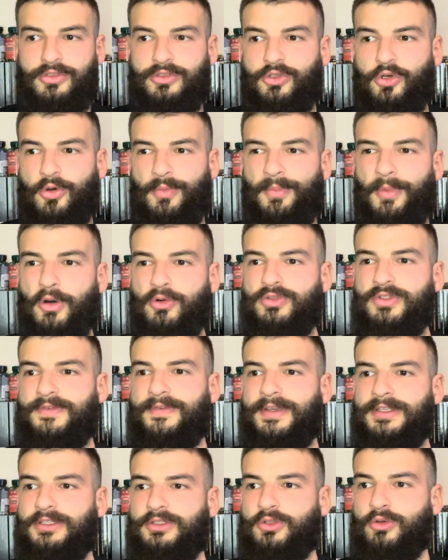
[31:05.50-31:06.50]
not
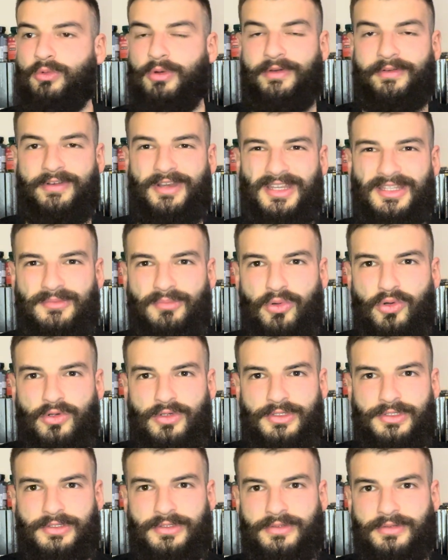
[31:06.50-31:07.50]
motivated or what? Read
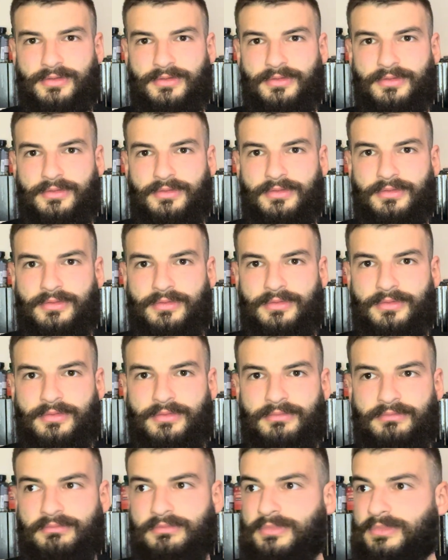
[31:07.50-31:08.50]
books.
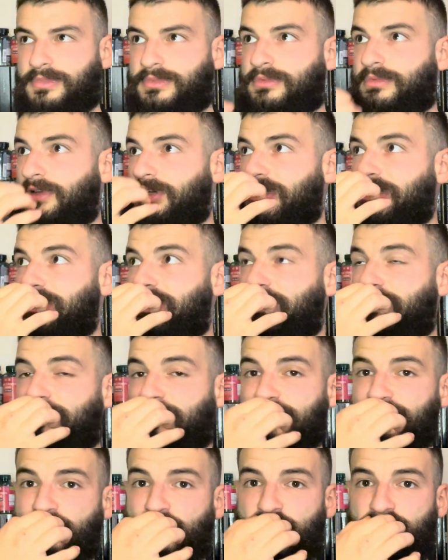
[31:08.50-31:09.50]
Read
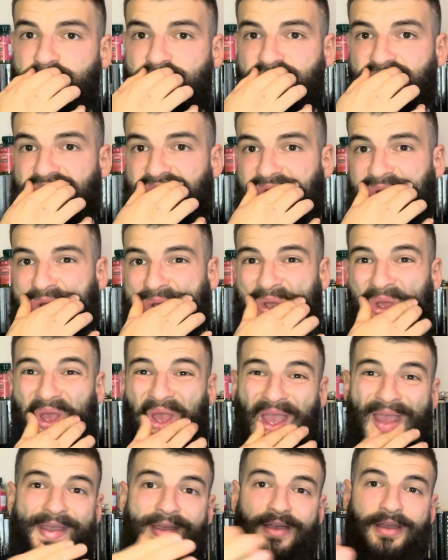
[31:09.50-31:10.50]
different books.
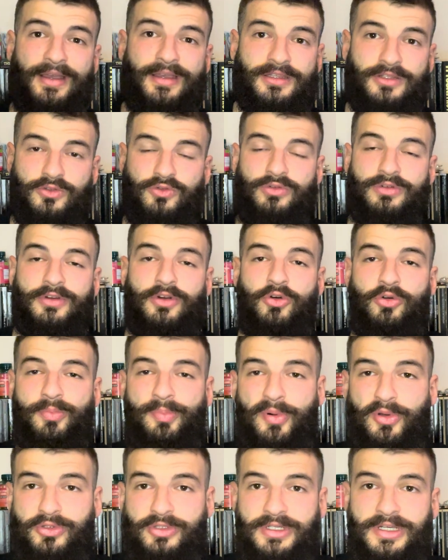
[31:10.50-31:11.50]
I can do a whole
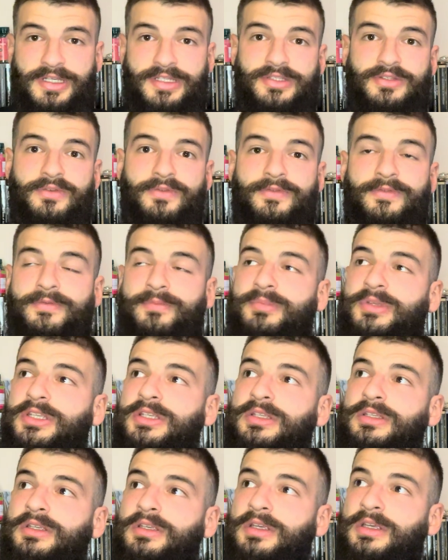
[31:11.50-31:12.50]
podcast of
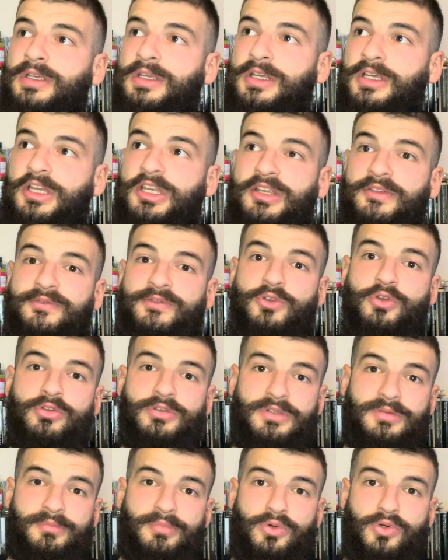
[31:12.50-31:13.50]
me
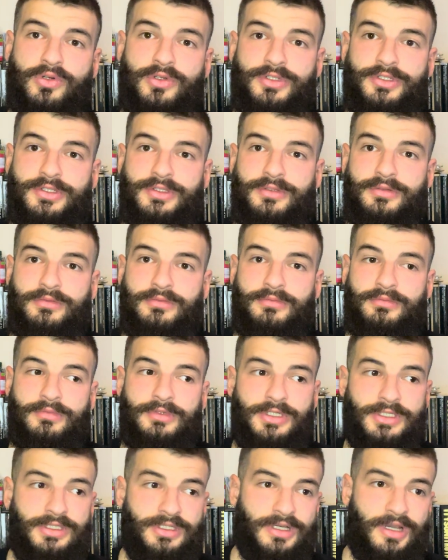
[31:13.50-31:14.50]
reviewing books.
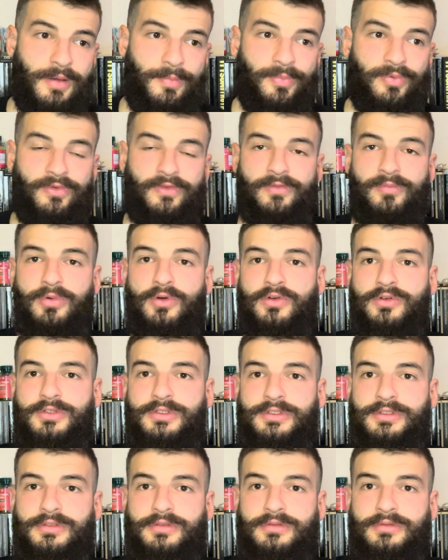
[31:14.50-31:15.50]
Read a couple of
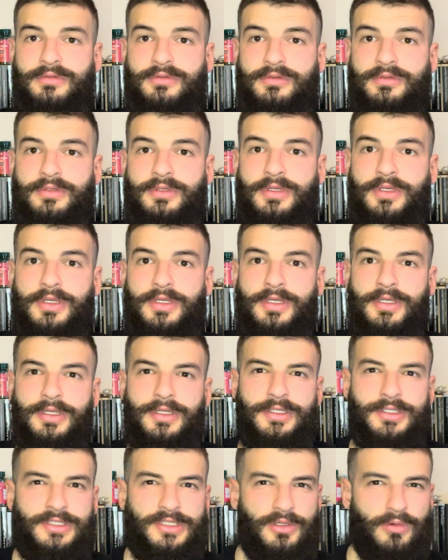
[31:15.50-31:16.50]
books.
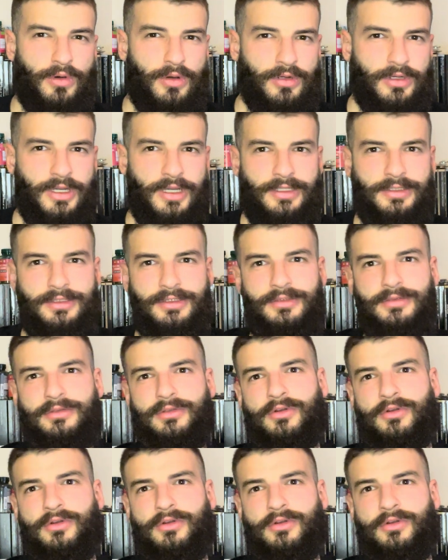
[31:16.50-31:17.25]
See what kind of